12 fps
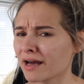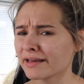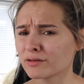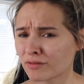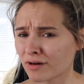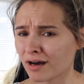I
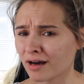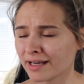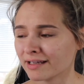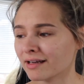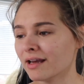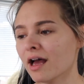
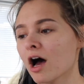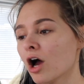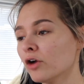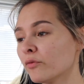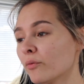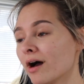cry.
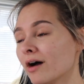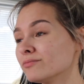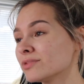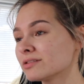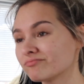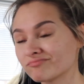
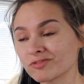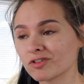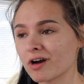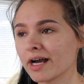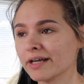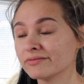Overwhelmed,
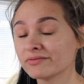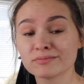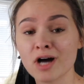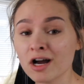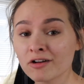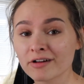cry. If I'm
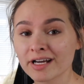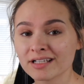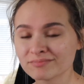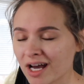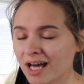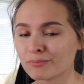
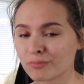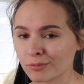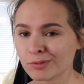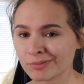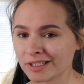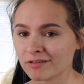hungry, I'd probably